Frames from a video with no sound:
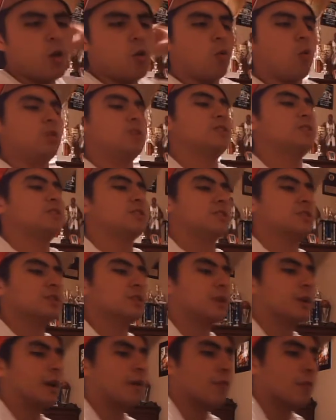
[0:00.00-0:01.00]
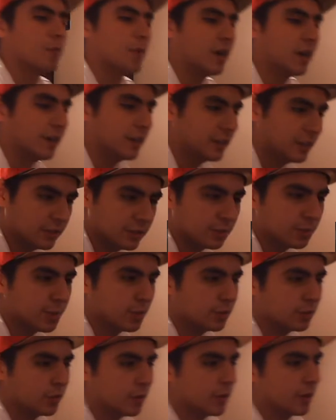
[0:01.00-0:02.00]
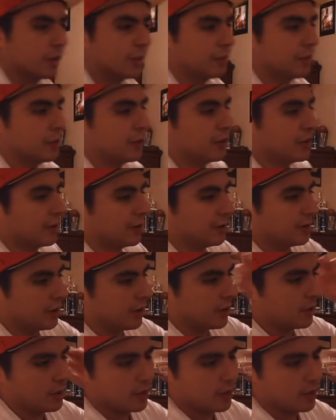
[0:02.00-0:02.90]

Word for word: What's good, everybody? Glitcher Bro twenty-three here.